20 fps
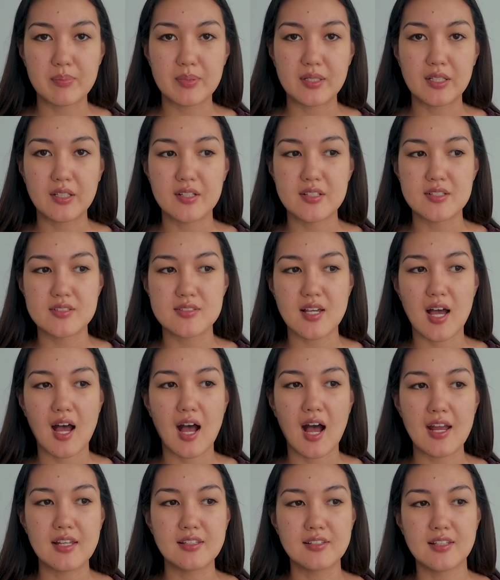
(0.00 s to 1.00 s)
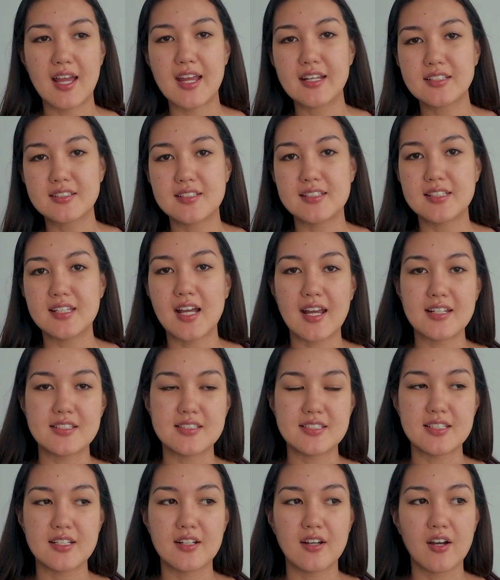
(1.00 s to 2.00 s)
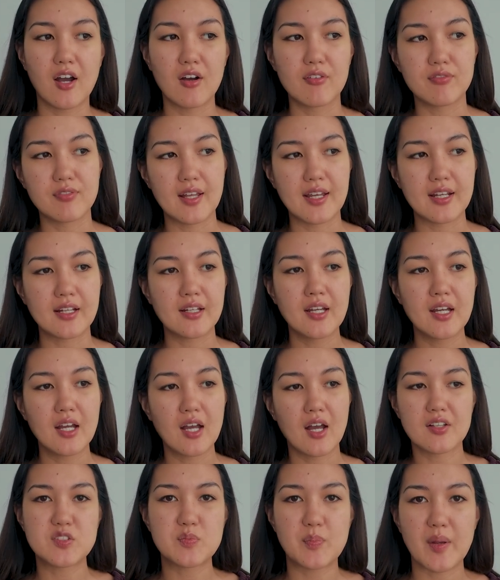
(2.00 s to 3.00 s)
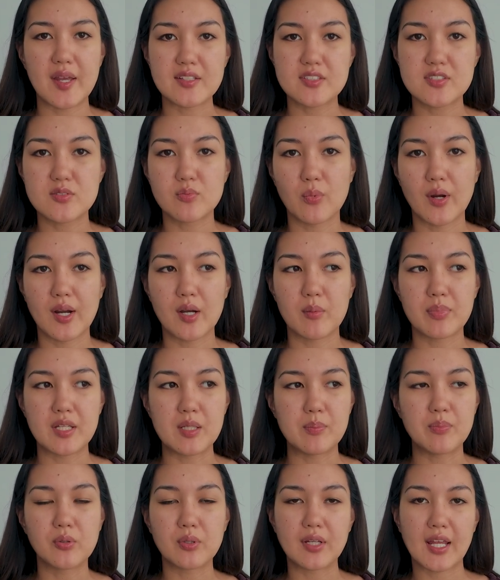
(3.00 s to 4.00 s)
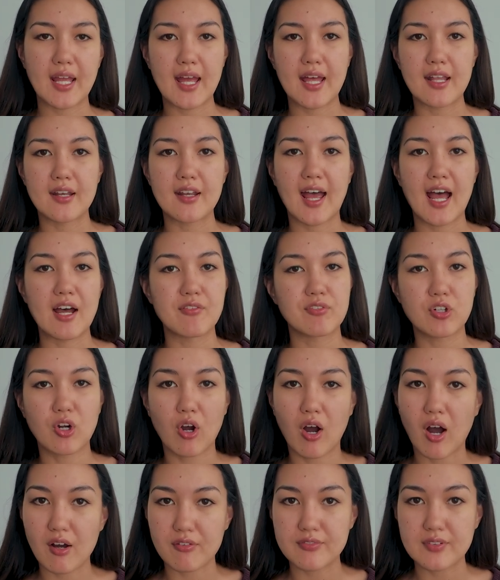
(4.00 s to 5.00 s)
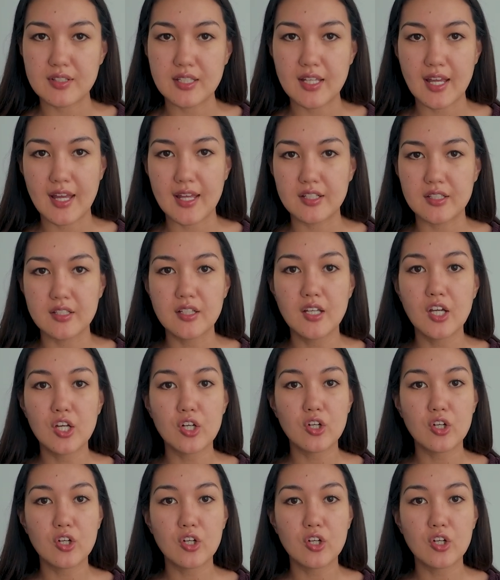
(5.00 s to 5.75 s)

because I liked the idea of like a space where people can have a coffee and